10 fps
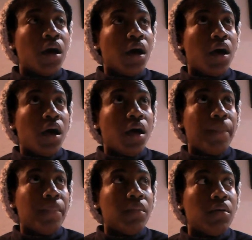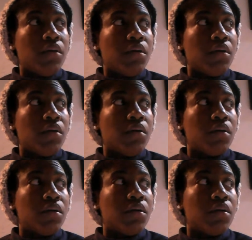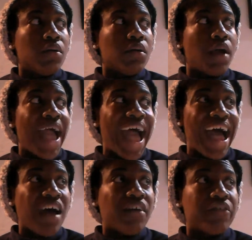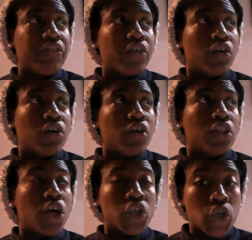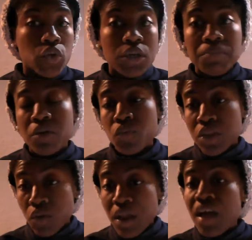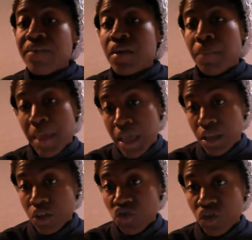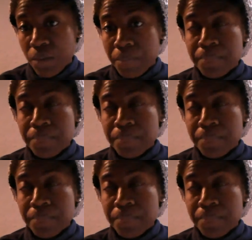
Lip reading: Have luxury, but we don't have companionship.